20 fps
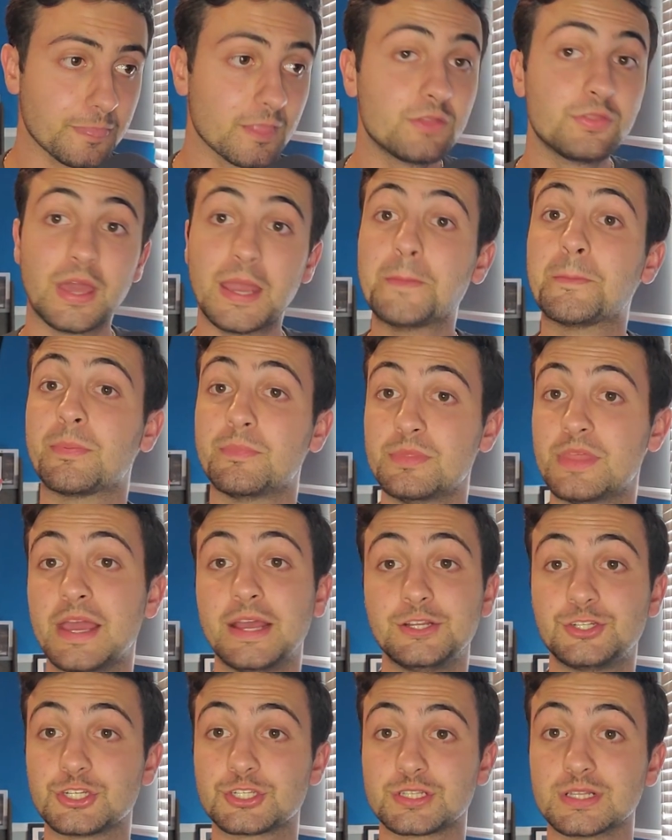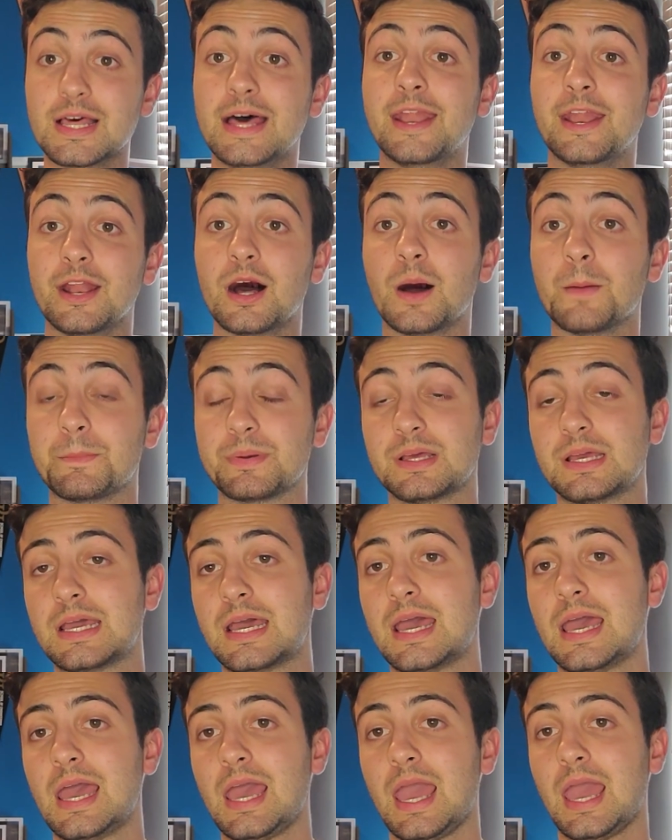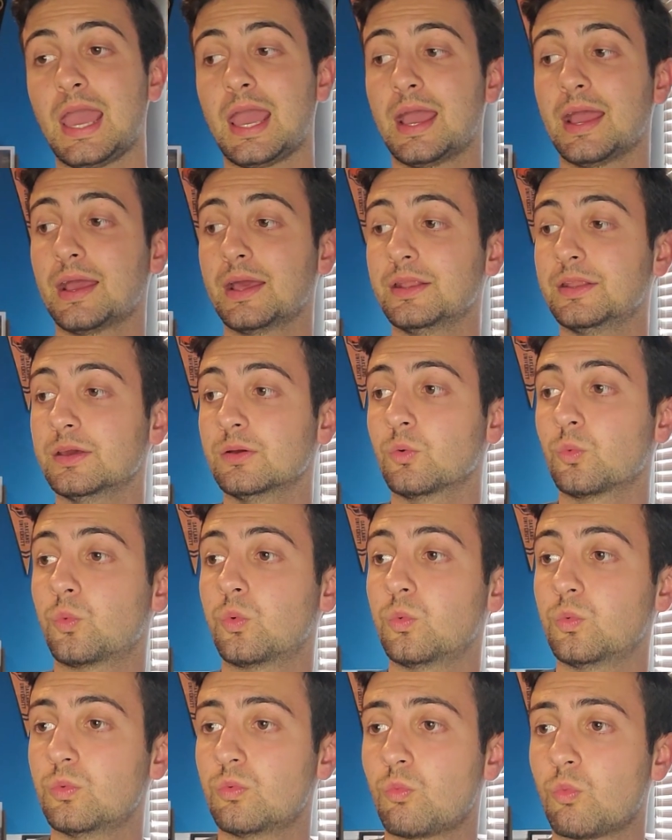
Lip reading: They just lit it up. And